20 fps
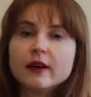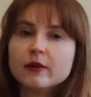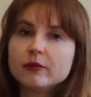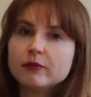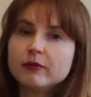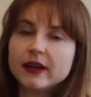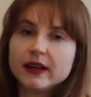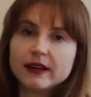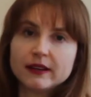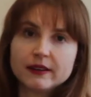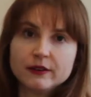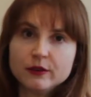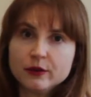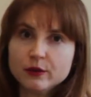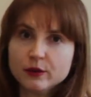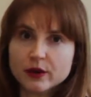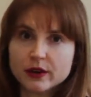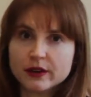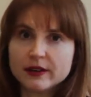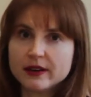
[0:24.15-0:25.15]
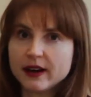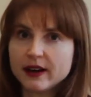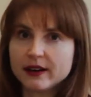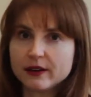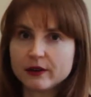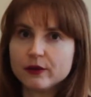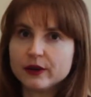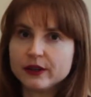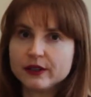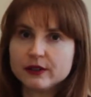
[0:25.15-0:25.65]
men who are
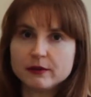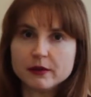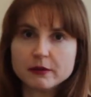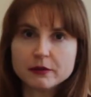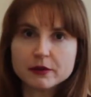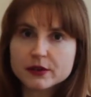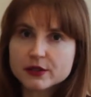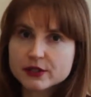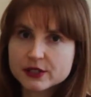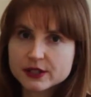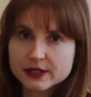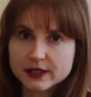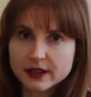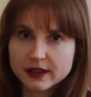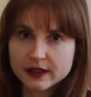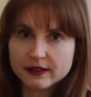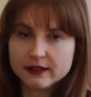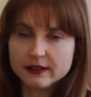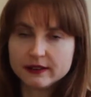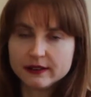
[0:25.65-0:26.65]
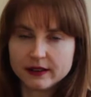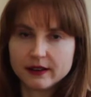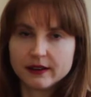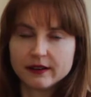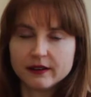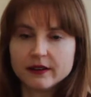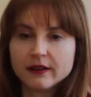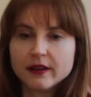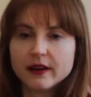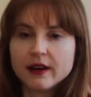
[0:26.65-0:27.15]
not going to be purchasing
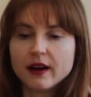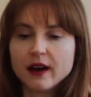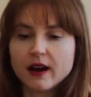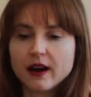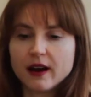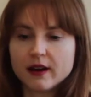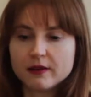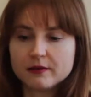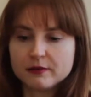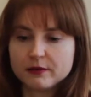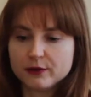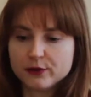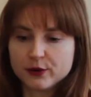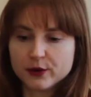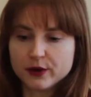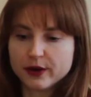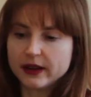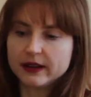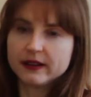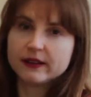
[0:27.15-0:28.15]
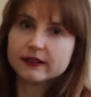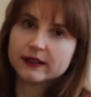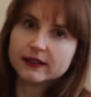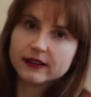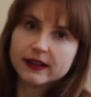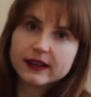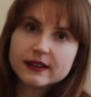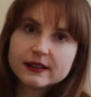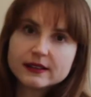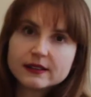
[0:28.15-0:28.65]
anything for any of the
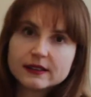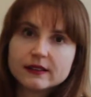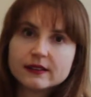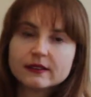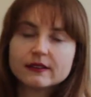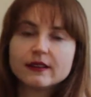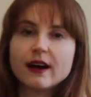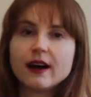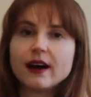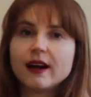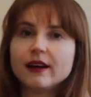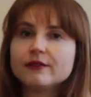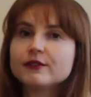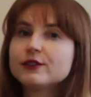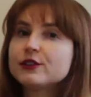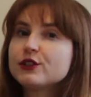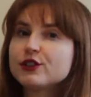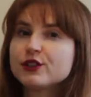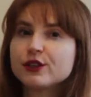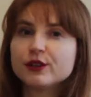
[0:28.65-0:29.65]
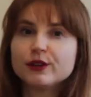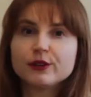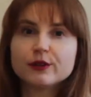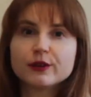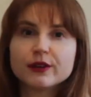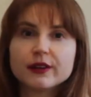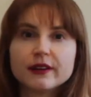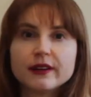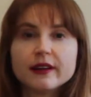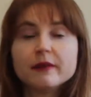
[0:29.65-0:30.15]
ladies in their lives,
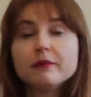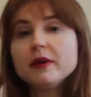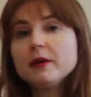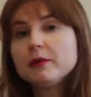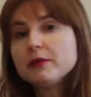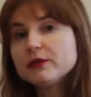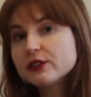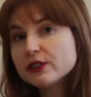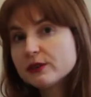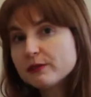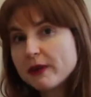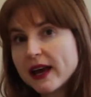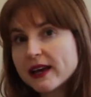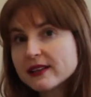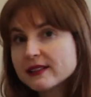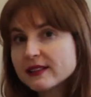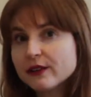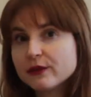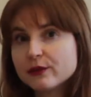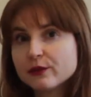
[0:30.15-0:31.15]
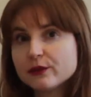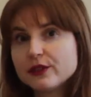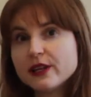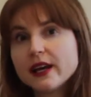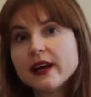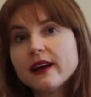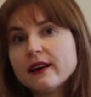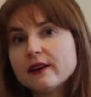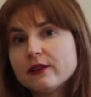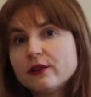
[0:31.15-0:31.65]
children, and people just passing through
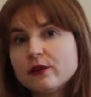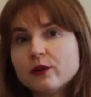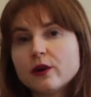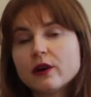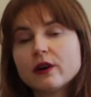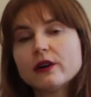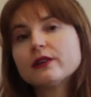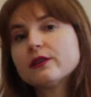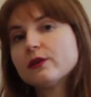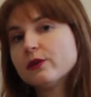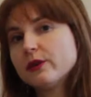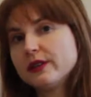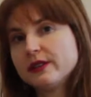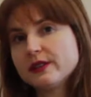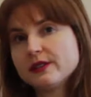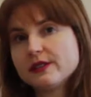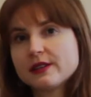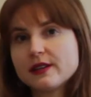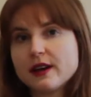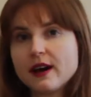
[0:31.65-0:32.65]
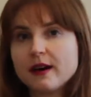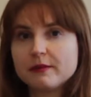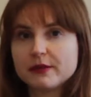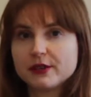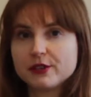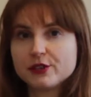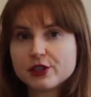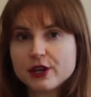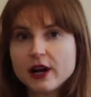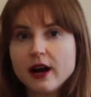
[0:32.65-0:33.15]
town who aren't going to stop and
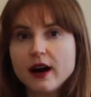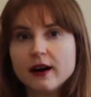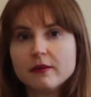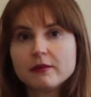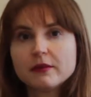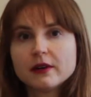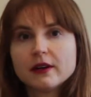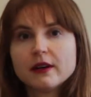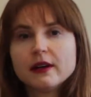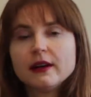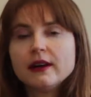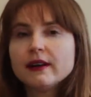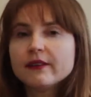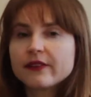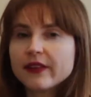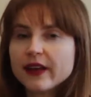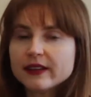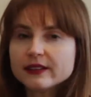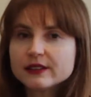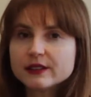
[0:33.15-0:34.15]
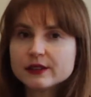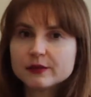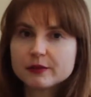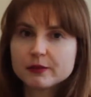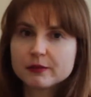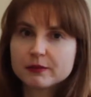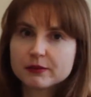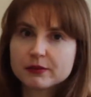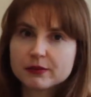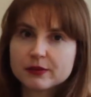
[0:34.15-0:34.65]
shop. That's
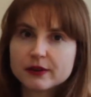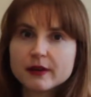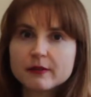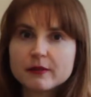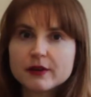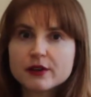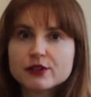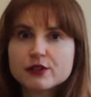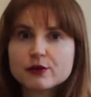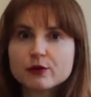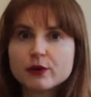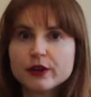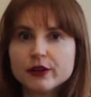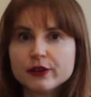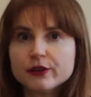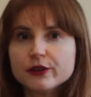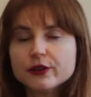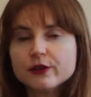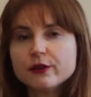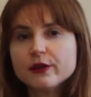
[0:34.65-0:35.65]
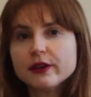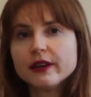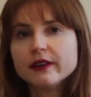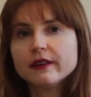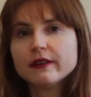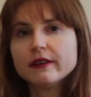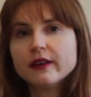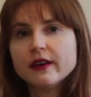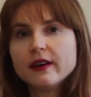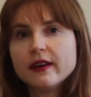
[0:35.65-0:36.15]
pretty much what you're
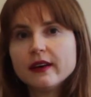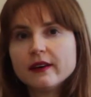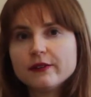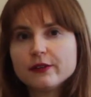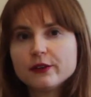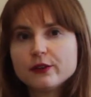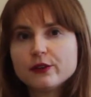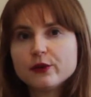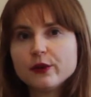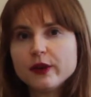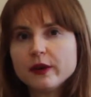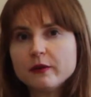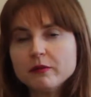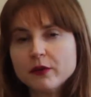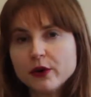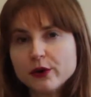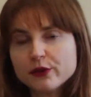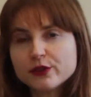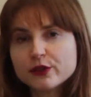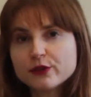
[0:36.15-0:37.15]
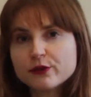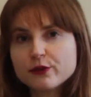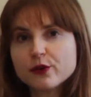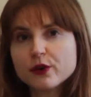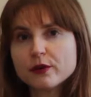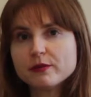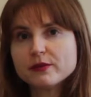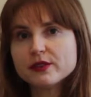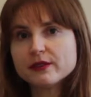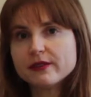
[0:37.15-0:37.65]
doing if you're doing most
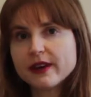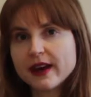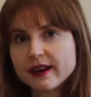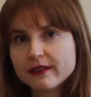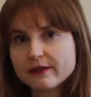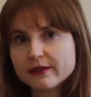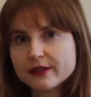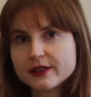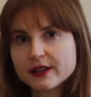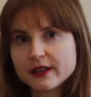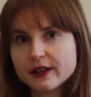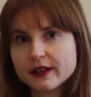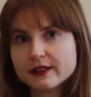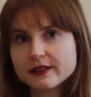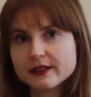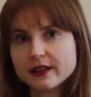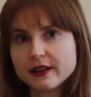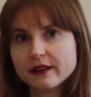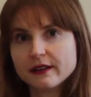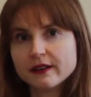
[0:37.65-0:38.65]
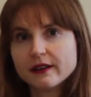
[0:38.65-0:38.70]
forms of advertising.